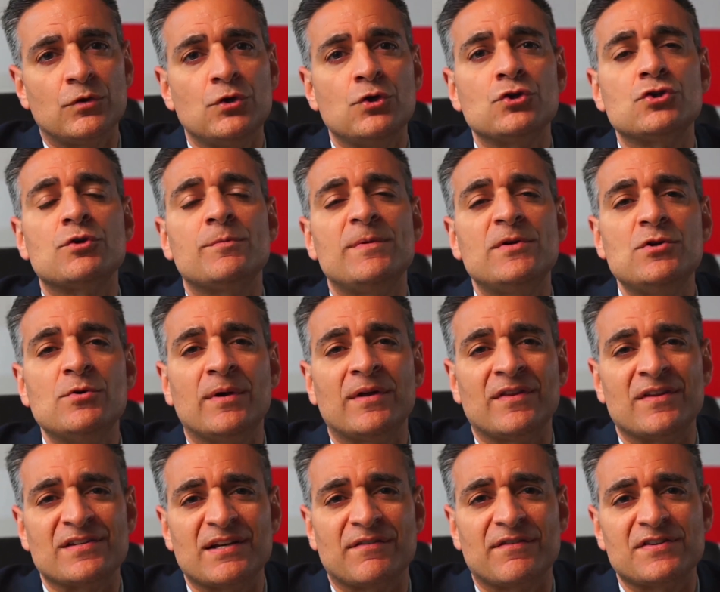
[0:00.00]
You should be doing
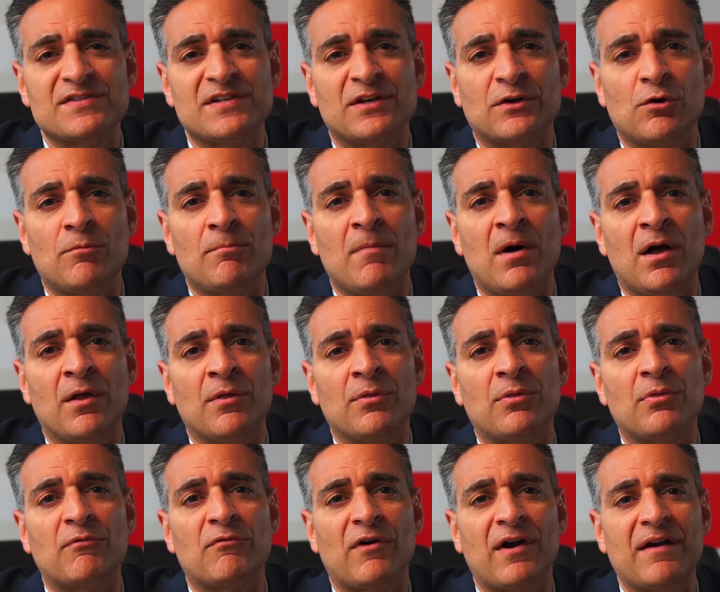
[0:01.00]
this every single
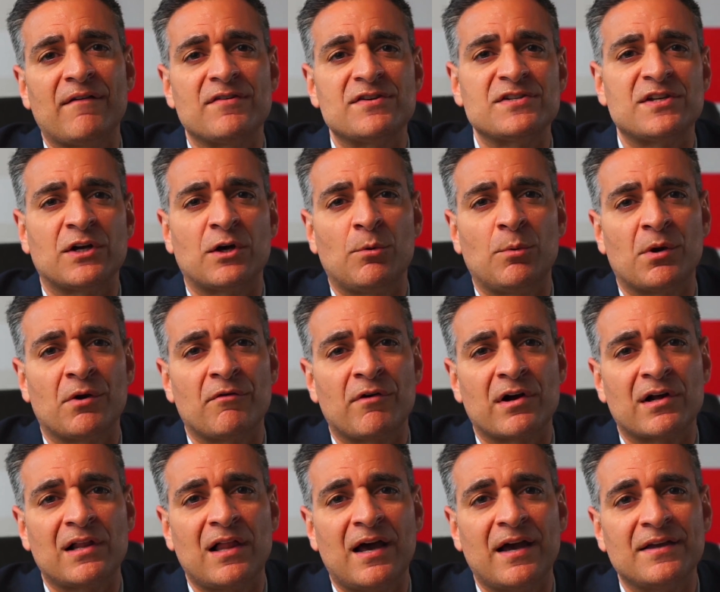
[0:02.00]
month for every single one of our
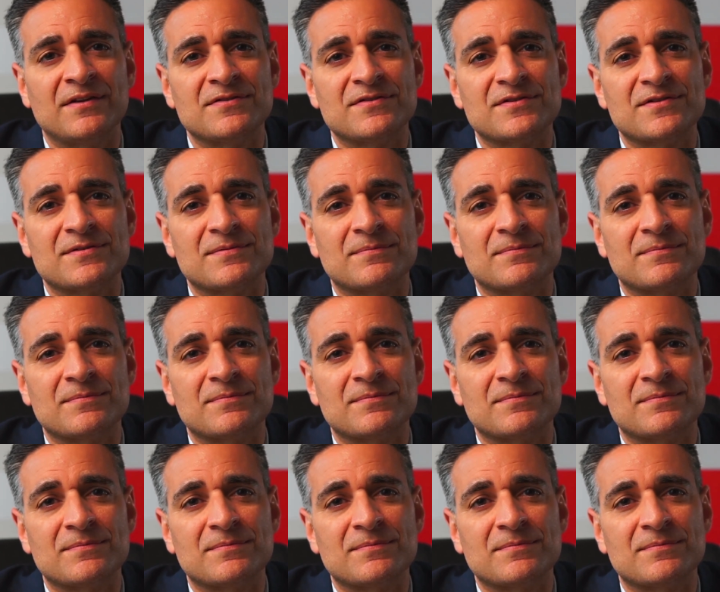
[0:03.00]
clients.